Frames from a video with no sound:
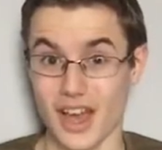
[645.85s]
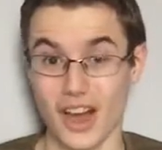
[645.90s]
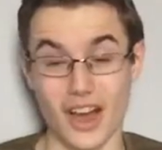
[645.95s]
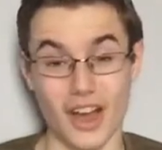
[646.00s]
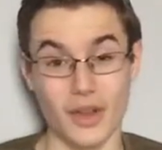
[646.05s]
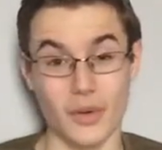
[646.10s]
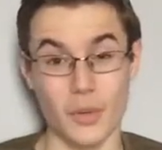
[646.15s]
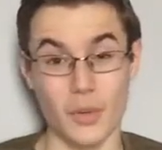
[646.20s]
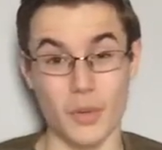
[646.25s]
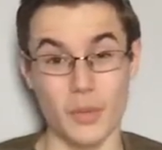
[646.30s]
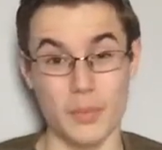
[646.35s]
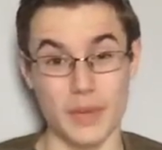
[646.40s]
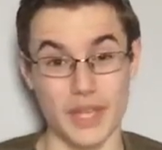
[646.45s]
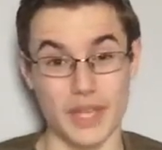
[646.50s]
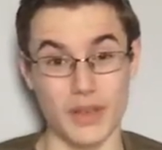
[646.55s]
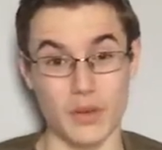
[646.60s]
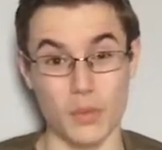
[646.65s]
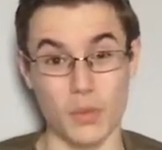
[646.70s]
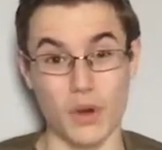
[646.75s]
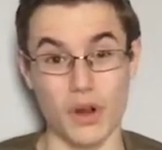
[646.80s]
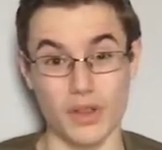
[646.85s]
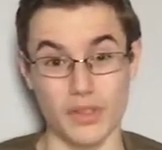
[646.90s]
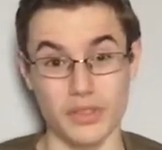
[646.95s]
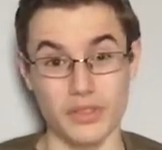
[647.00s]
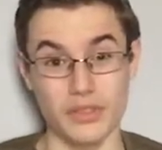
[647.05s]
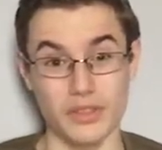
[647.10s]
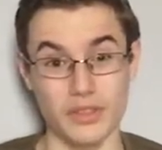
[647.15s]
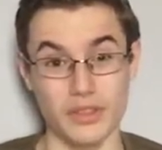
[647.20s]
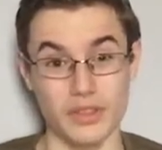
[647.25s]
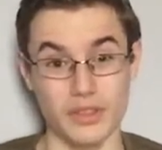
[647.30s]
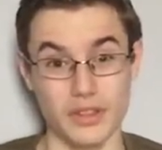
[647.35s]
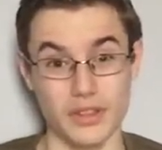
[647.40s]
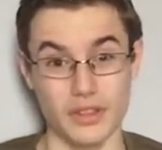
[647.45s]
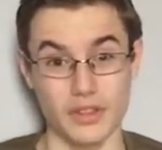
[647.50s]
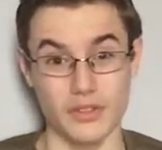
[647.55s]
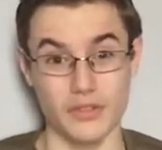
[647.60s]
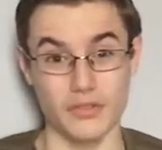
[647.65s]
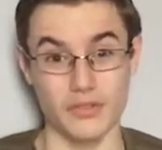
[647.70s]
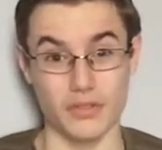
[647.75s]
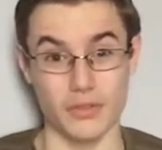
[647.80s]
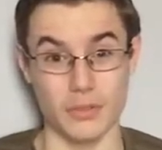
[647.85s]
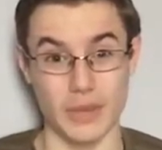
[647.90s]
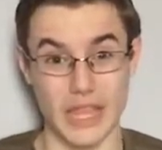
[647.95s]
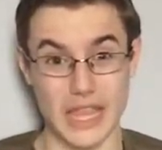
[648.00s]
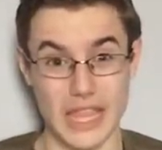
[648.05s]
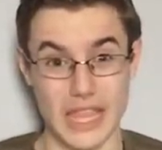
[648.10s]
I will pick one from